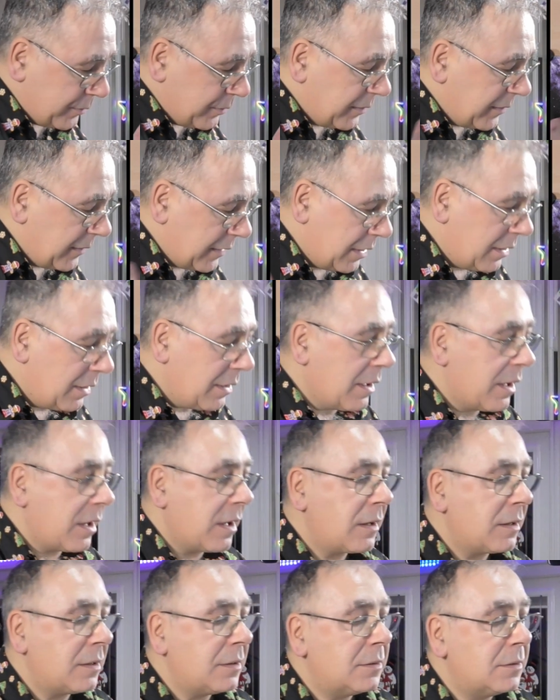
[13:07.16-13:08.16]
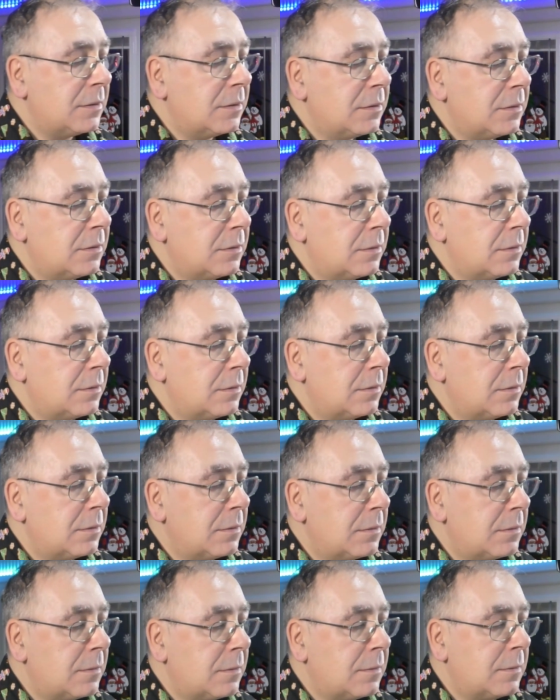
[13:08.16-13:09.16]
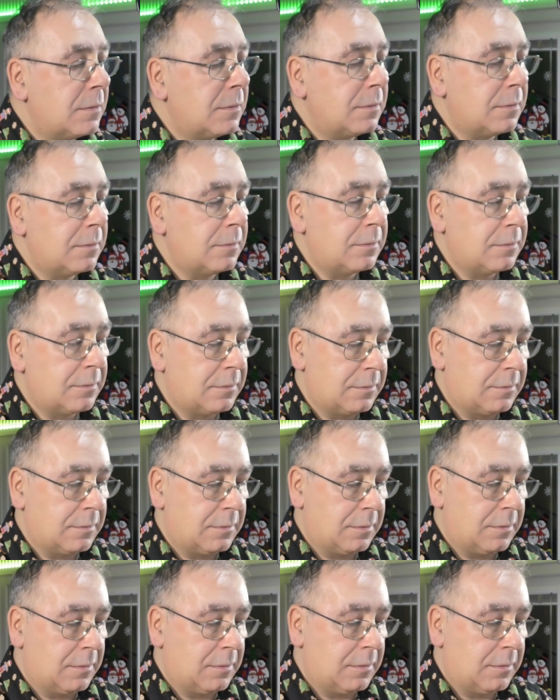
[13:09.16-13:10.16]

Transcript: (no one is talking)